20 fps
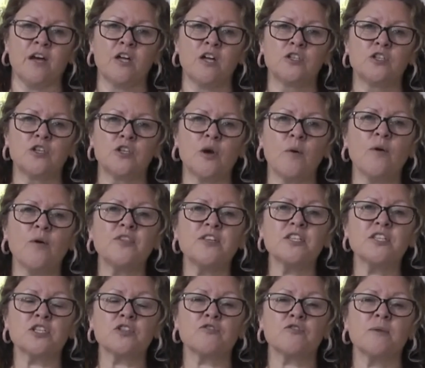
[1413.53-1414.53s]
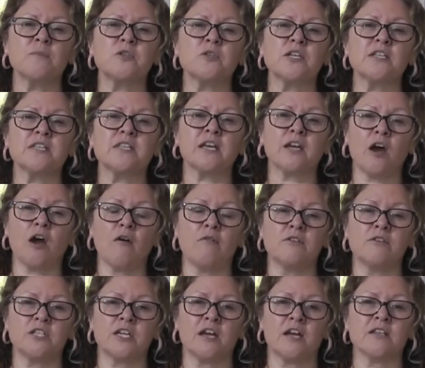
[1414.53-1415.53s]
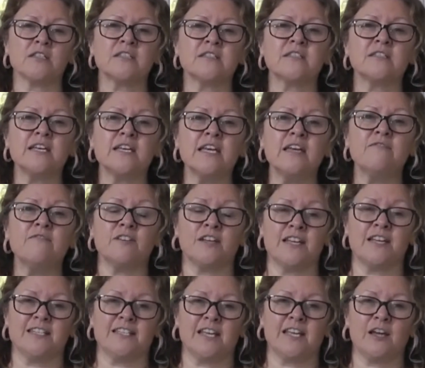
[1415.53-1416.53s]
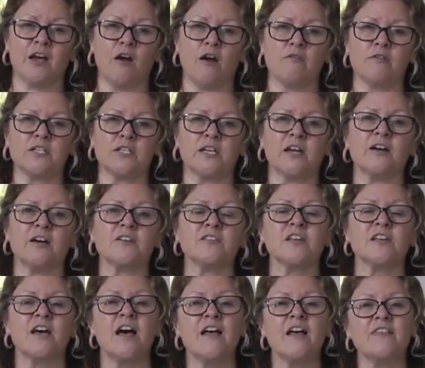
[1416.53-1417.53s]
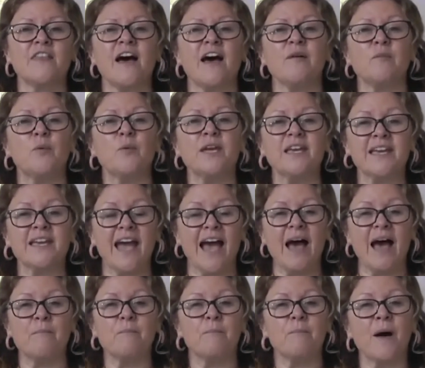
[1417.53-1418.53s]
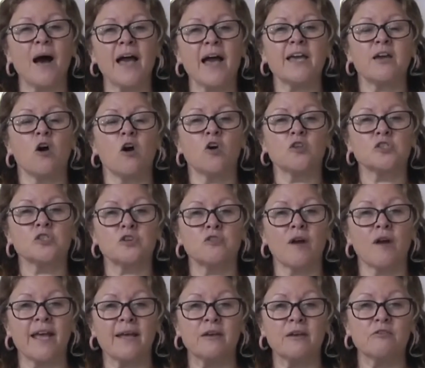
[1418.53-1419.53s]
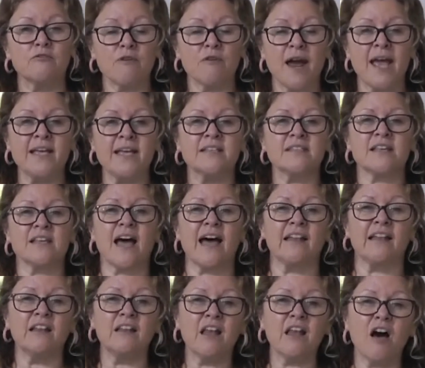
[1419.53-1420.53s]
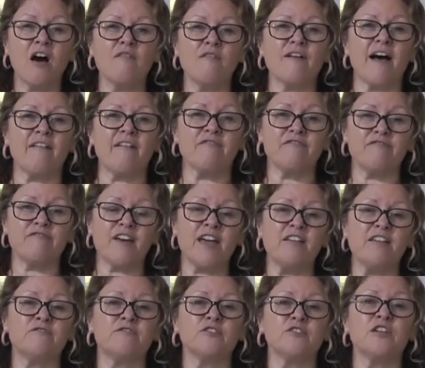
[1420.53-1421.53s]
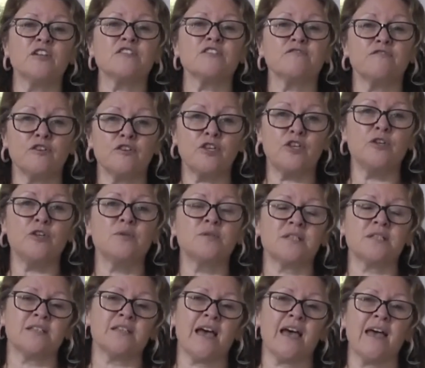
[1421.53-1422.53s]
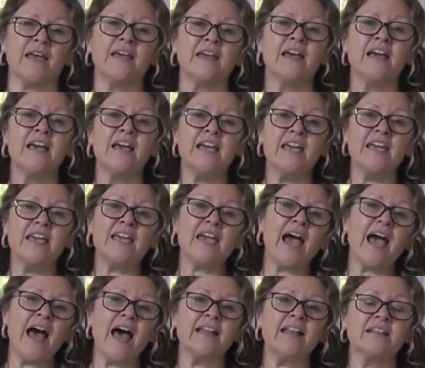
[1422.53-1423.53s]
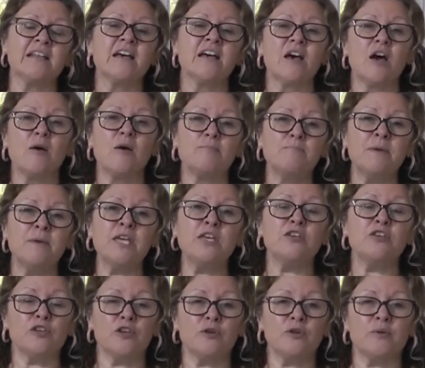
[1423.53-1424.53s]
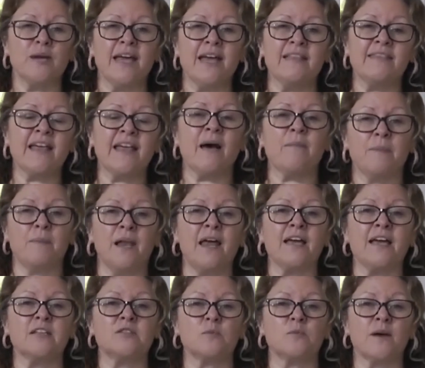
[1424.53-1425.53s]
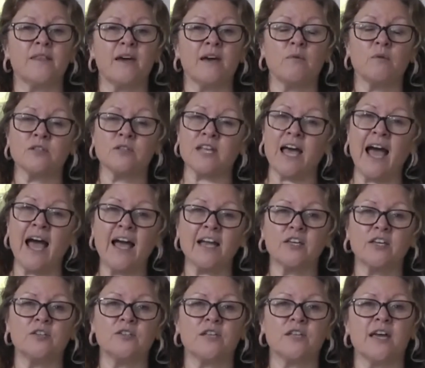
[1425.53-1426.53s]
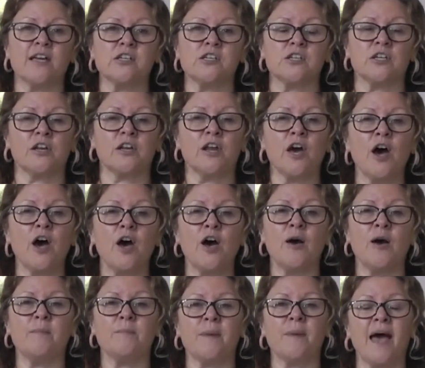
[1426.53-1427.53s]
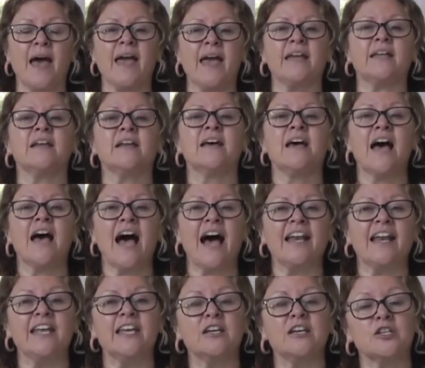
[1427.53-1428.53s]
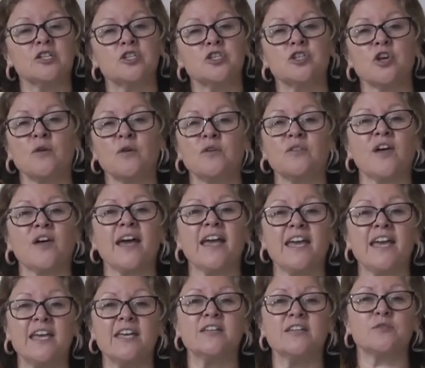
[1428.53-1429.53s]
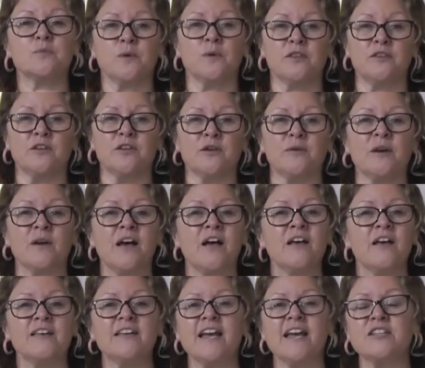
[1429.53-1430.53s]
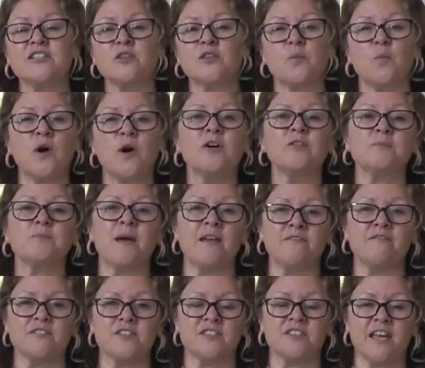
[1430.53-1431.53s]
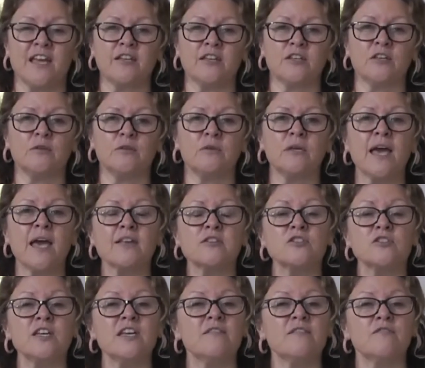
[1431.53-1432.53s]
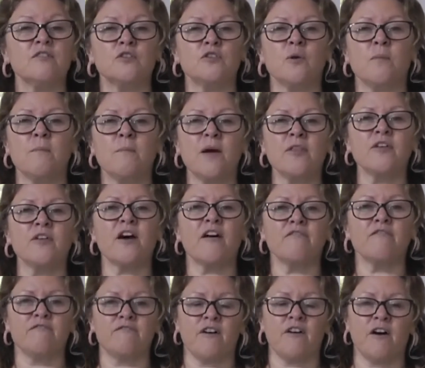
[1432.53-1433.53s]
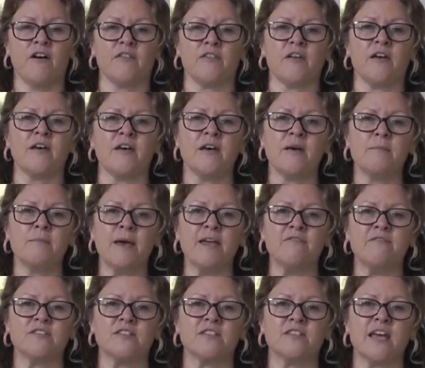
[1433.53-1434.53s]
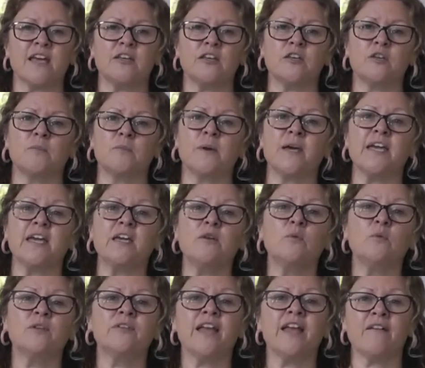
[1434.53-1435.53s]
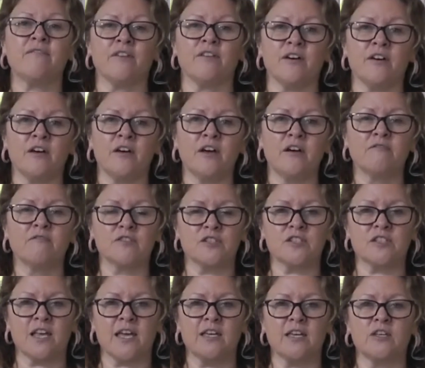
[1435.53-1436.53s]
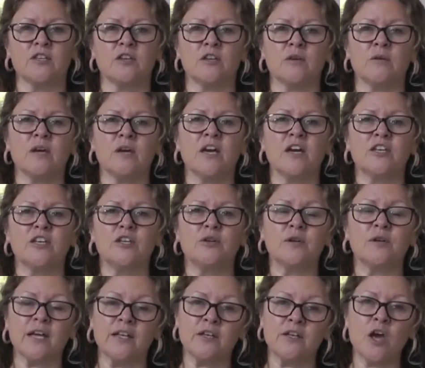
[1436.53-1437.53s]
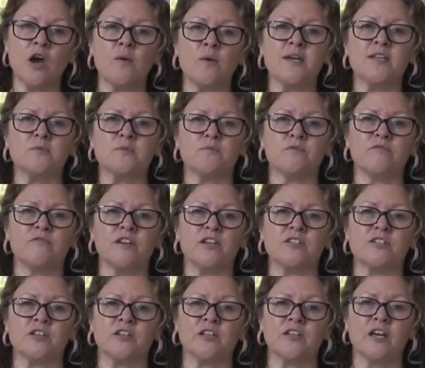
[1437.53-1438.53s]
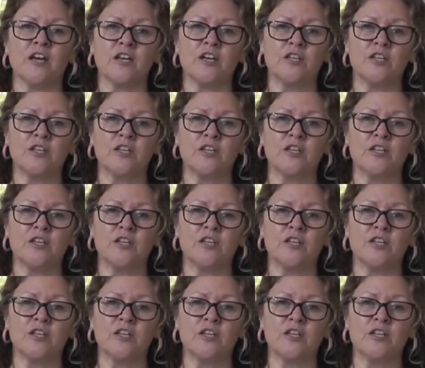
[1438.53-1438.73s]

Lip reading: Do you know what this scripture is encouraging us? Stephen is encouraging us that we can, by God's great grace and love and faithfulness for you today, he can meet you in that place where there was accusation and hurt and pain, and he can show you that he is with you. Yes, the world may forsake you. Yes, even your mother and father may forsake you, but he will never forsake you. You can know his provision.